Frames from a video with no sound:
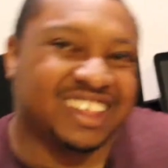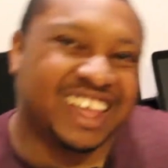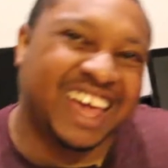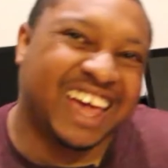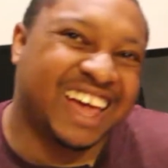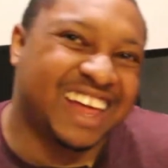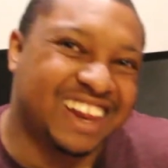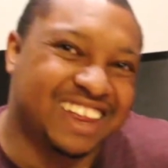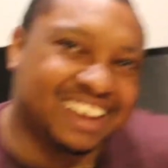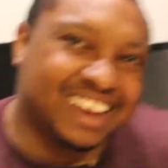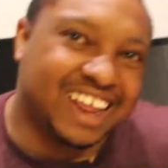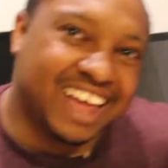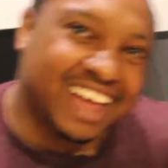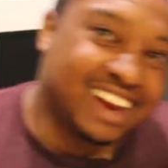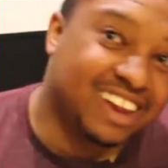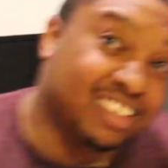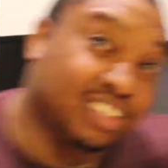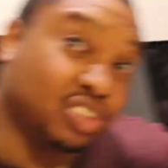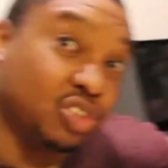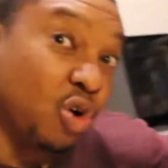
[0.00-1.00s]
handy
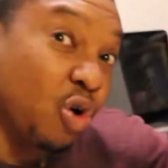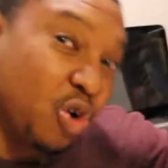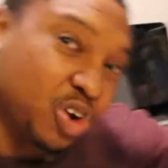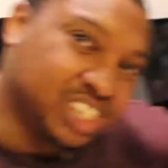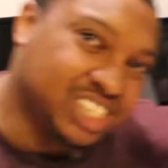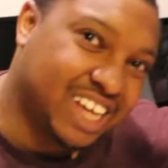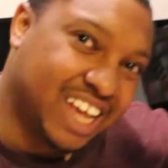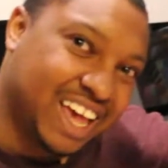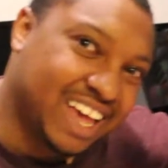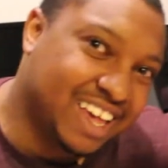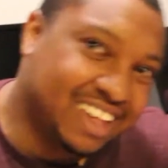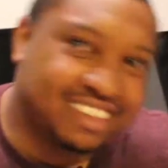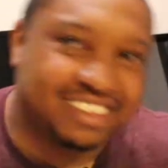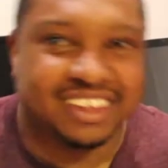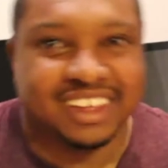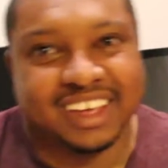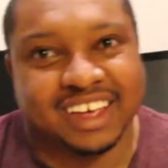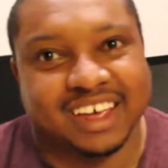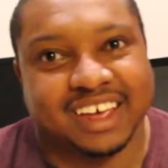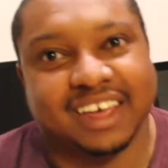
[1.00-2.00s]
dandy storage case,
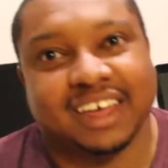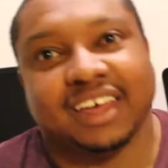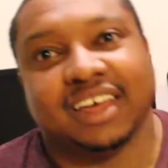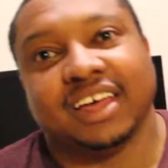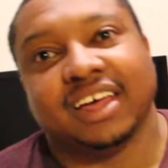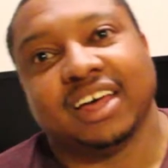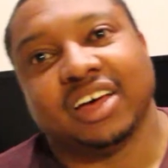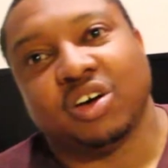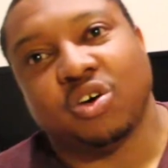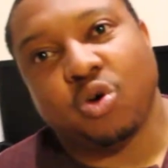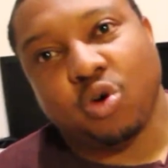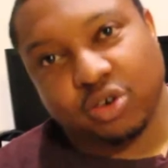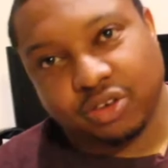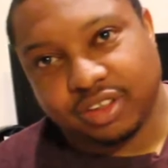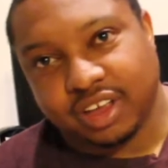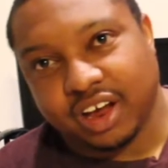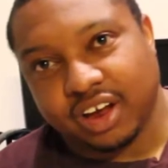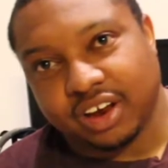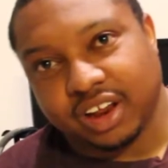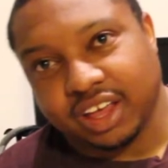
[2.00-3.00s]

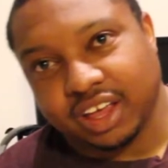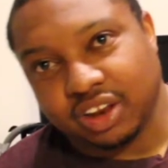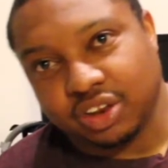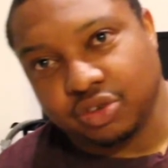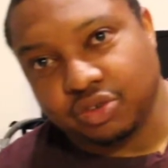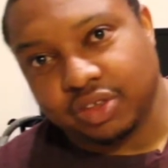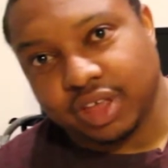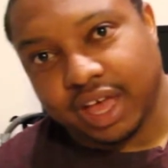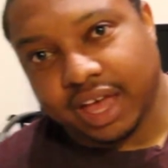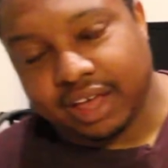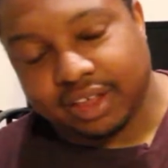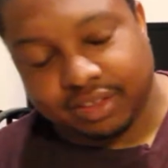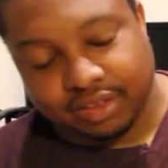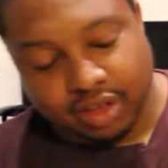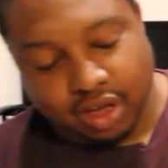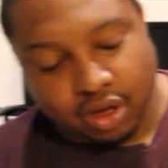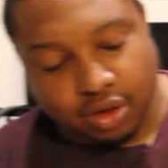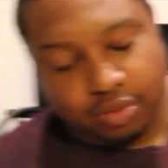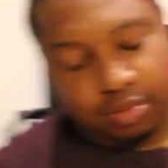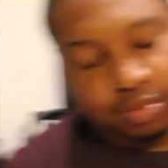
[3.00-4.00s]
Corsair didn't do that. So